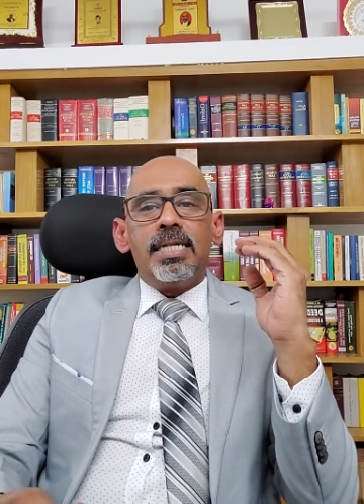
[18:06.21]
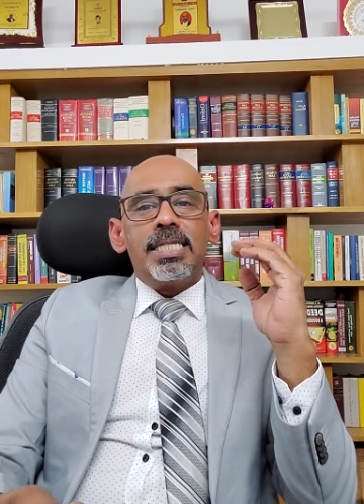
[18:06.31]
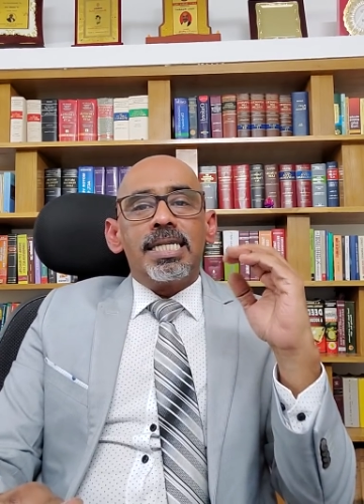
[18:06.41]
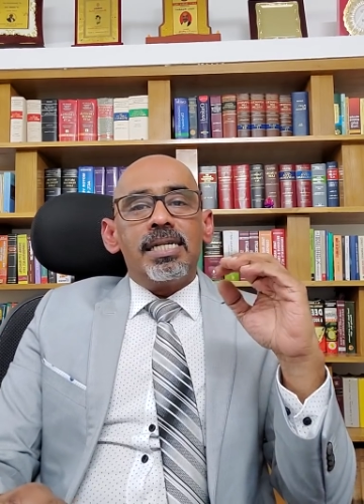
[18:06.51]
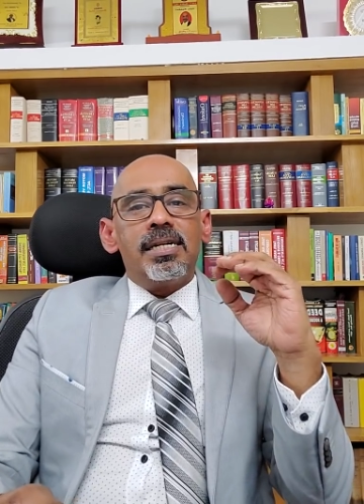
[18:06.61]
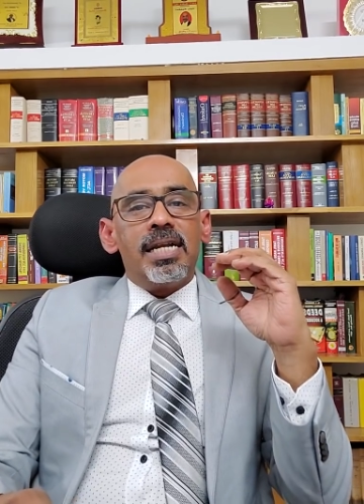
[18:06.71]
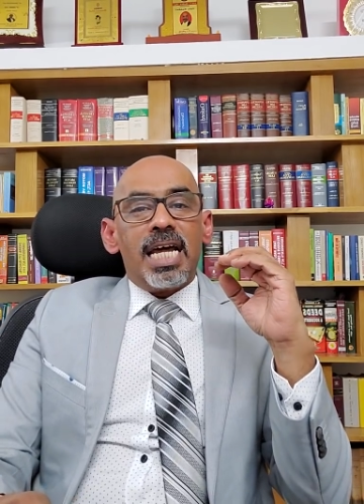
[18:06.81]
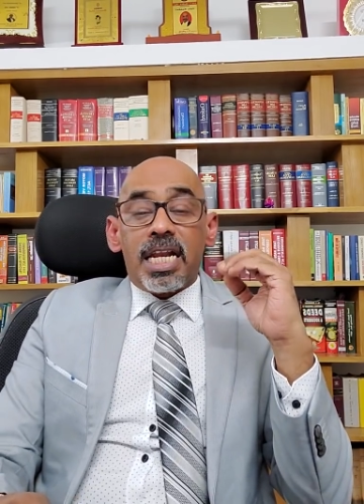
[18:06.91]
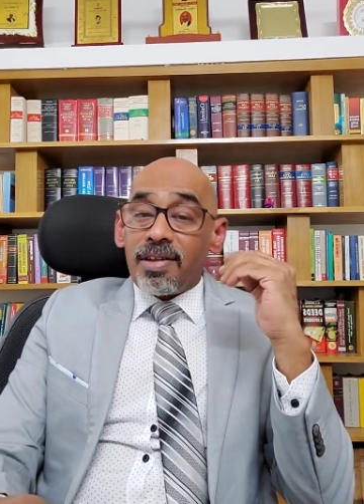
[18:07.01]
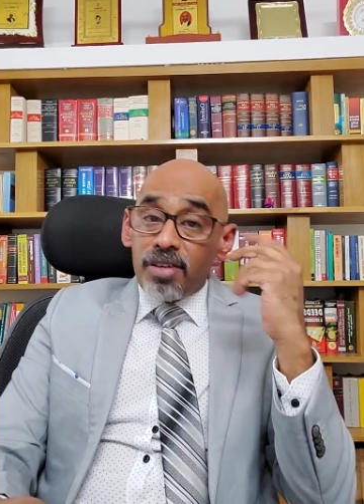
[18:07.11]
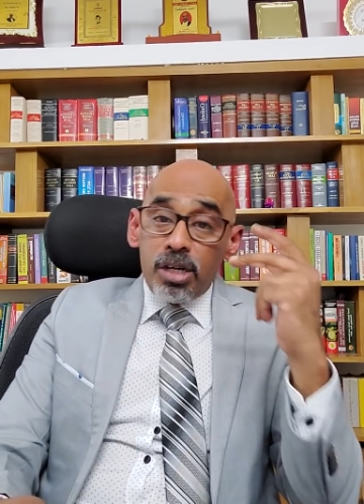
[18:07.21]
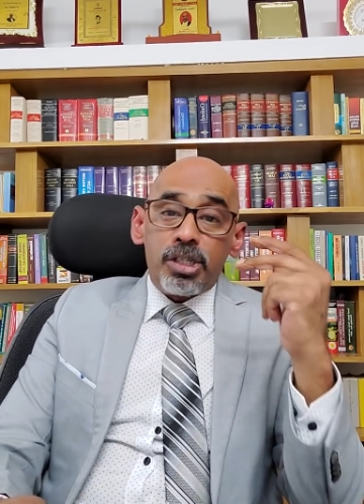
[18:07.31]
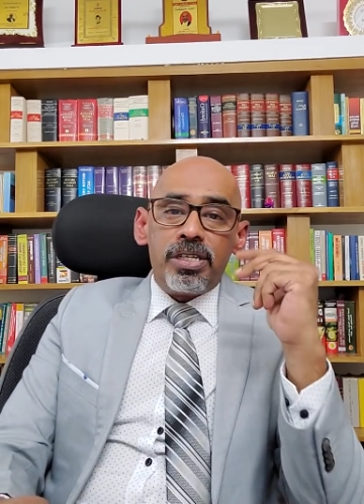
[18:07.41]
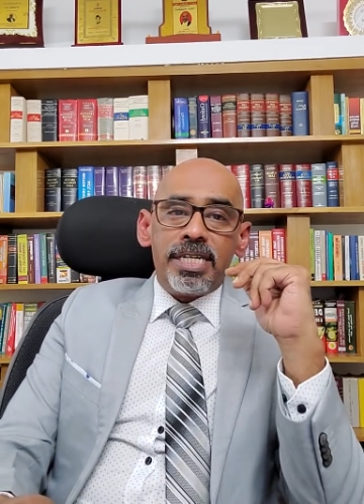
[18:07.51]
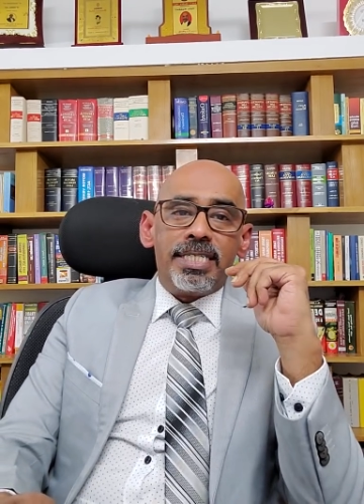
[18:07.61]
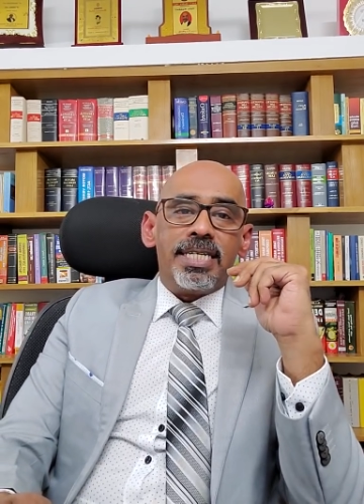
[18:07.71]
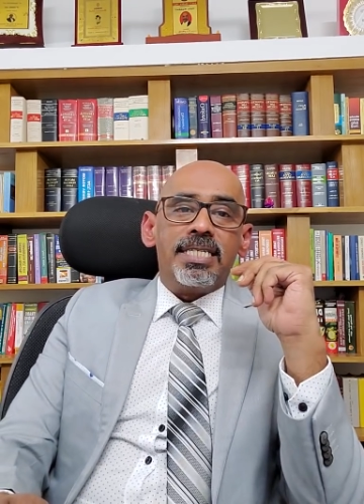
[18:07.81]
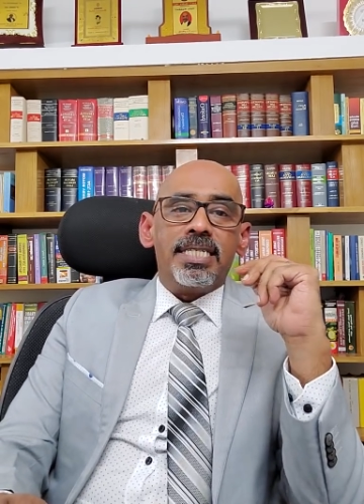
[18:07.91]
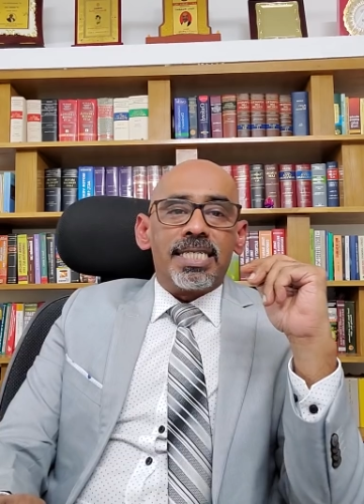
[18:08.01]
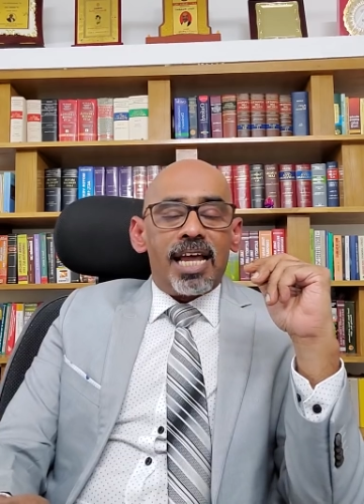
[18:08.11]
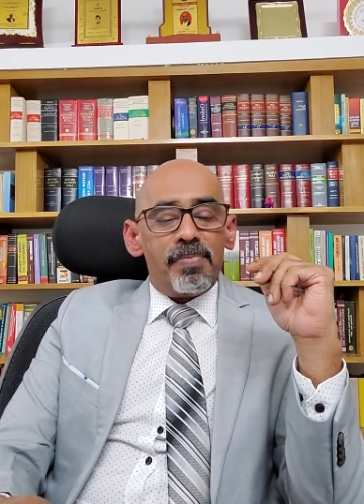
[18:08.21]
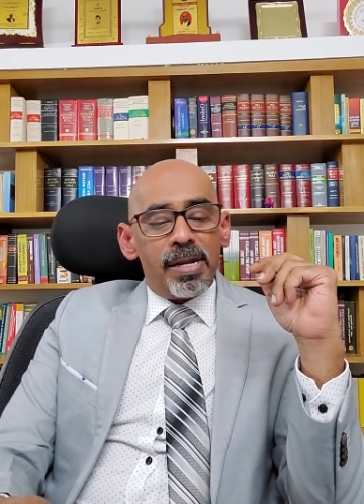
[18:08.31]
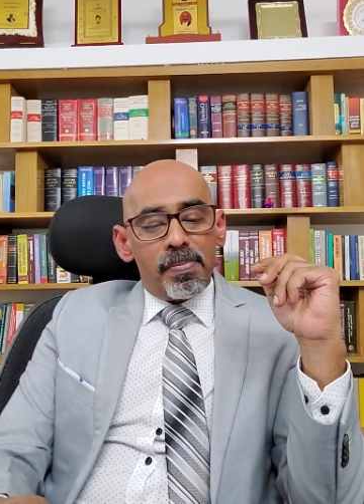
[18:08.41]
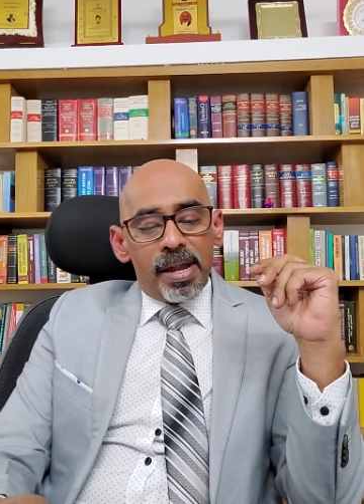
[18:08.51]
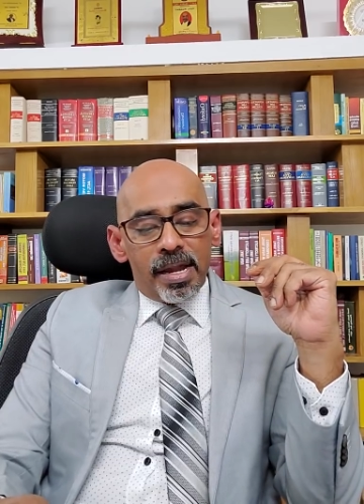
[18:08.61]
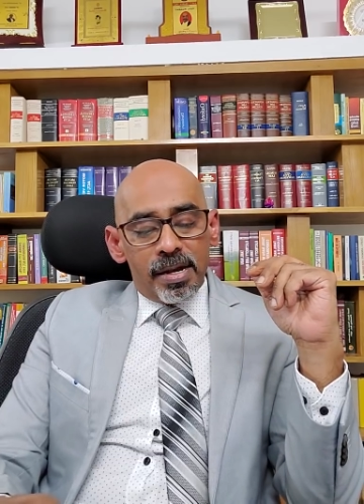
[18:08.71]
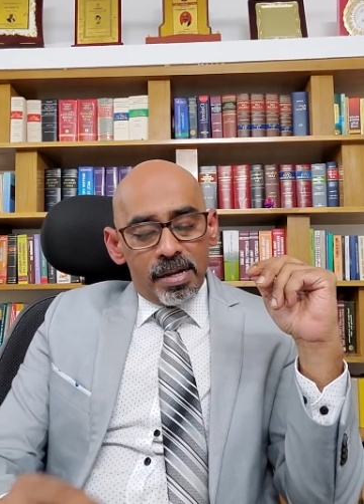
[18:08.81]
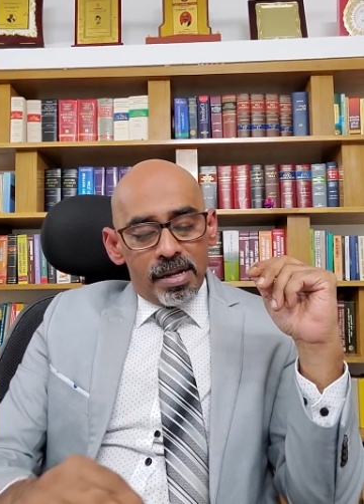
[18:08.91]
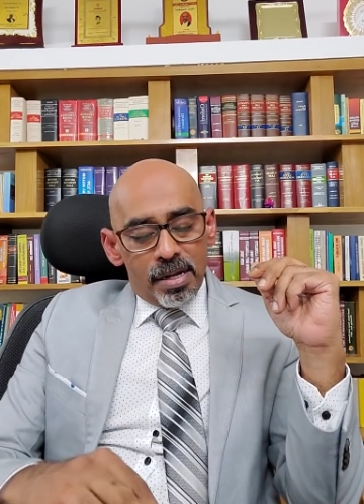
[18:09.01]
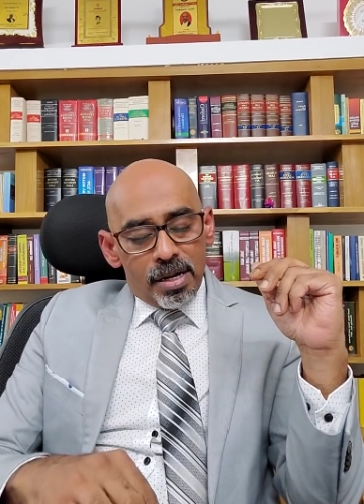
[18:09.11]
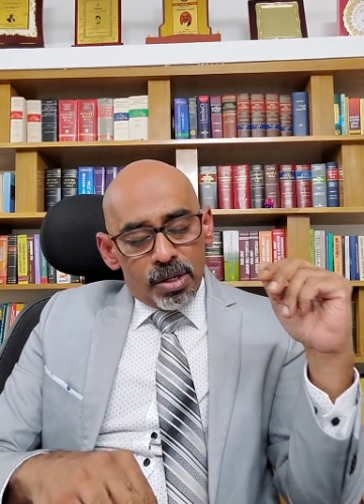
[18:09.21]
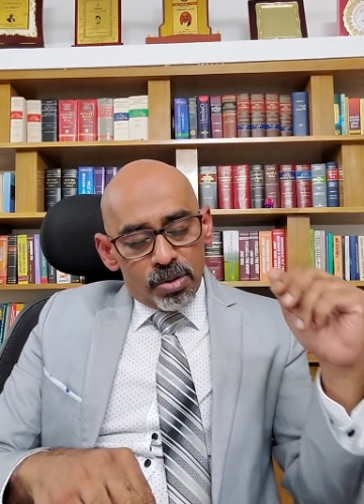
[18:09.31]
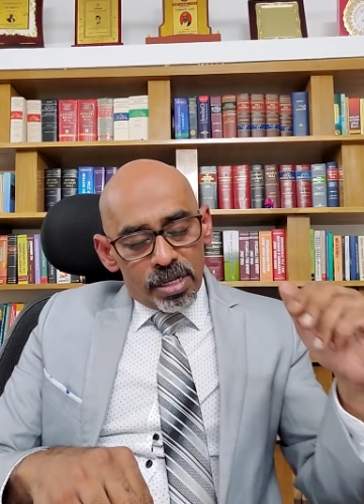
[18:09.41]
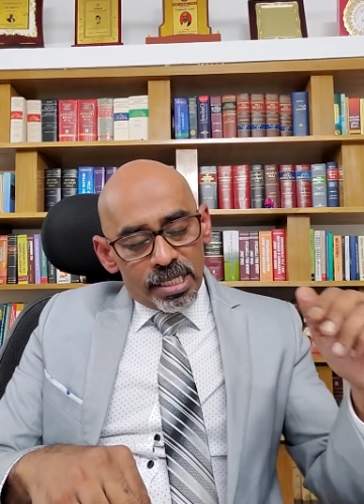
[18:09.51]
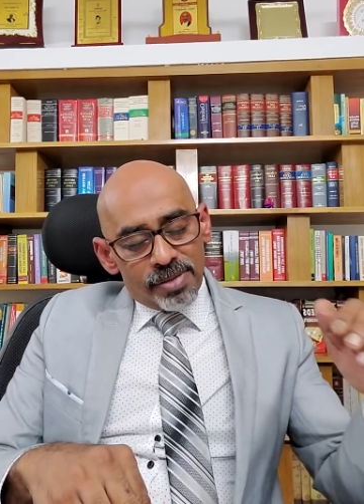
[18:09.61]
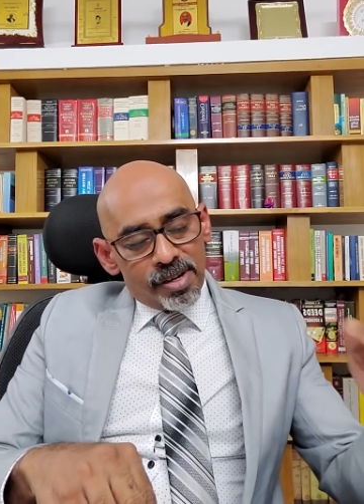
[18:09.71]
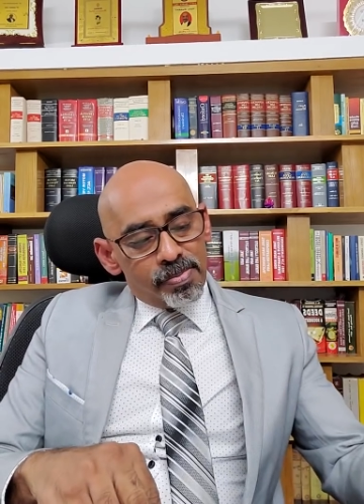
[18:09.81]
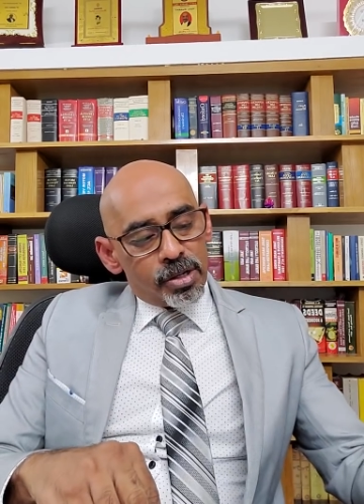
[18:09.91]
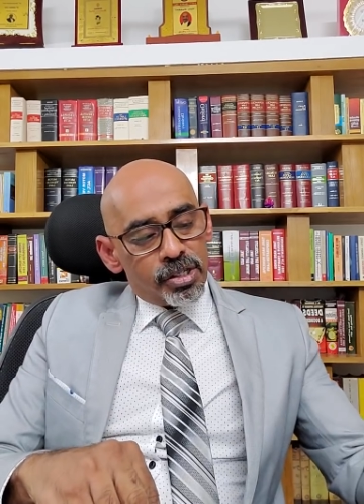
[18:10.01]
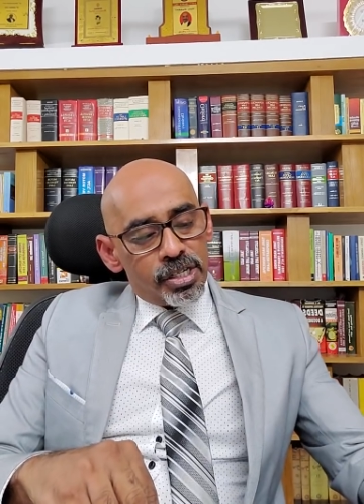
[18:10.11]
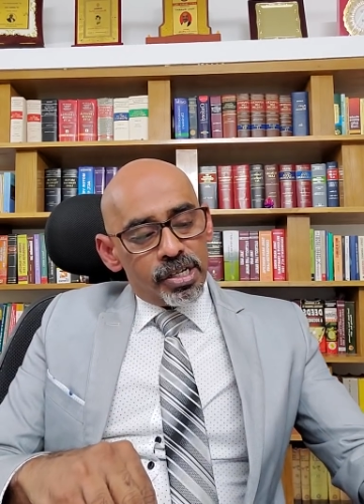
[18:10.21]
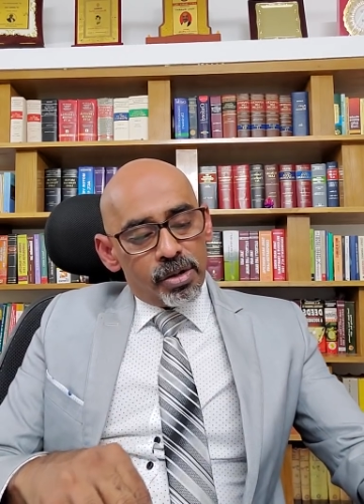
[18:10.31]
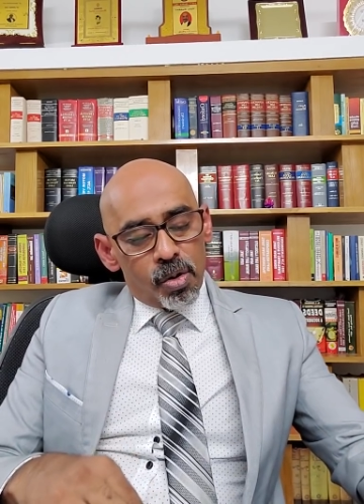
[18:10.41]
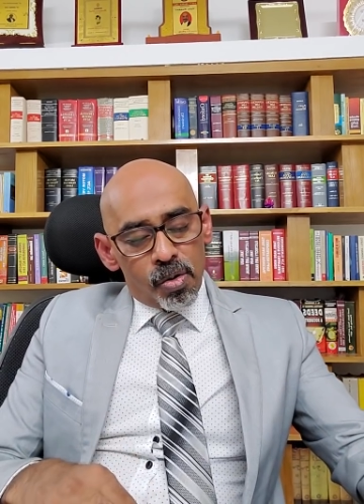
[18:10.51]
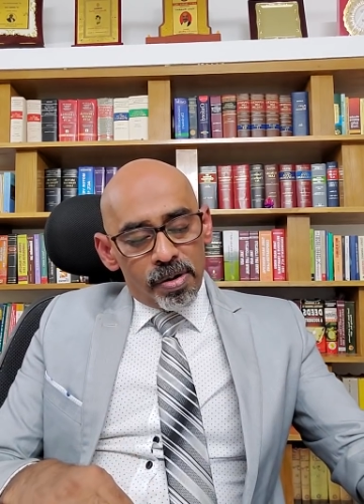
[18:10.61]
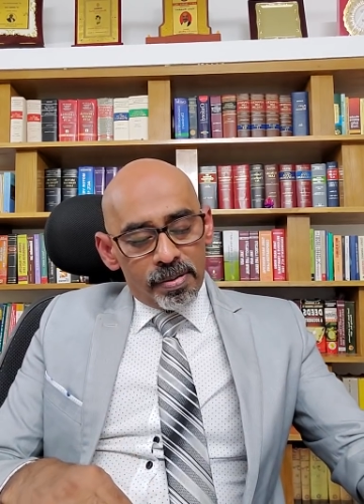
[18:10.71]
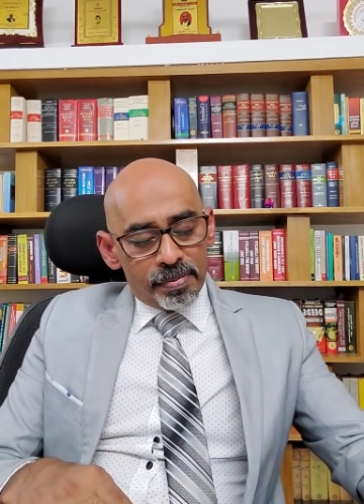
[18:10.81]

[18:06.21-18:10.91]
certain revolutionary changes have been made to the Civil Procedure Code.